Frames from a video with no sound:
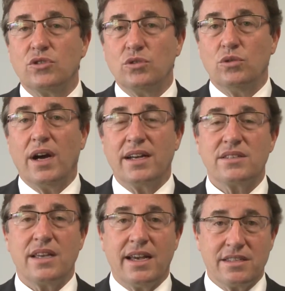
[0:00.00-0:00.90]
to
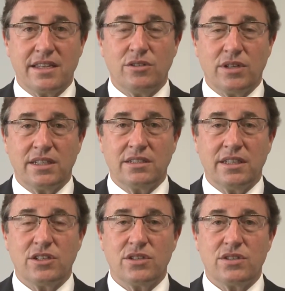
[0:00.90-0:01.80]
us as a United
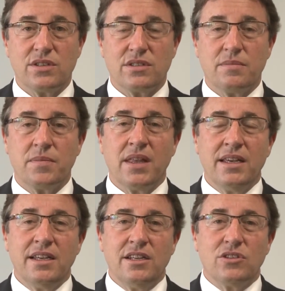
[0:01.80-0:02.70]
Nations system
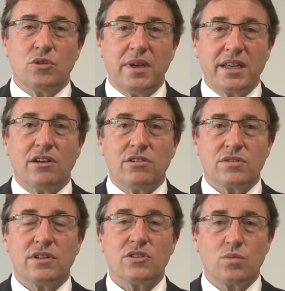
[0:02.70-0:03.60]
to make
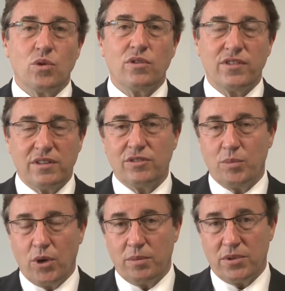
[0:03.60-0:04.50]
ourselves more fit for
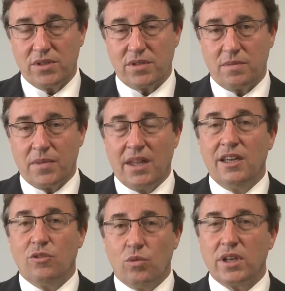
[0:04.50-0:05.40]
purpose.
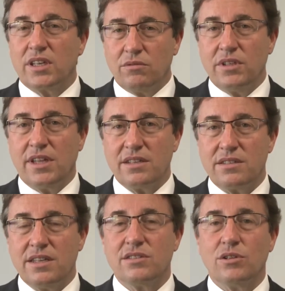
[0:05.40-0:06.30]
Working with
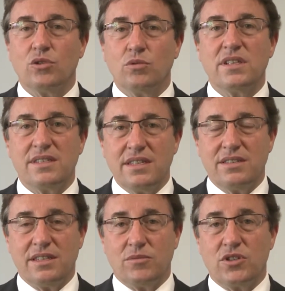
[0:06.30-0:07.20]
us is not always
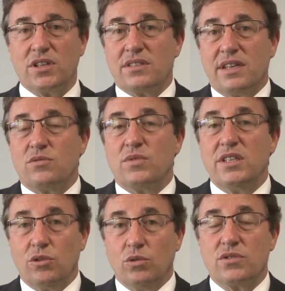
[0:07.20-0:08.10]
easy, just as
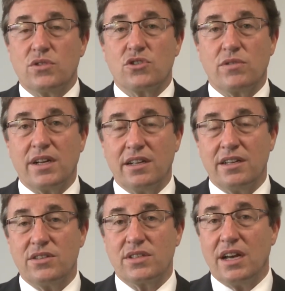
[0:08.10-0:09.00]
we also struggle
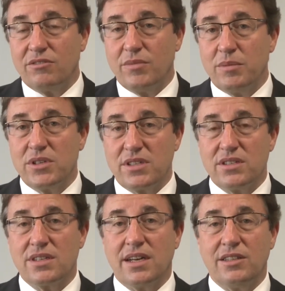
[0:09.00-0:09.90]
as staff members
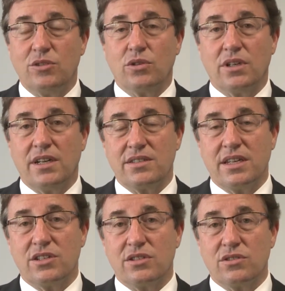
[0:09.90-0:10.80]
inside the
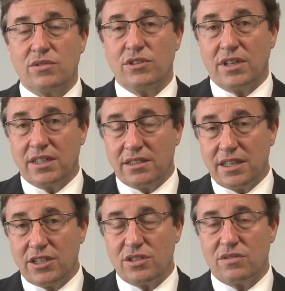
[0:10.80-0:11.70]
organizations of the United
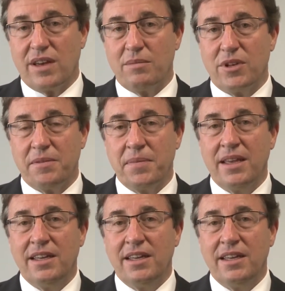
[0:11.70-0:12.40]
Nations family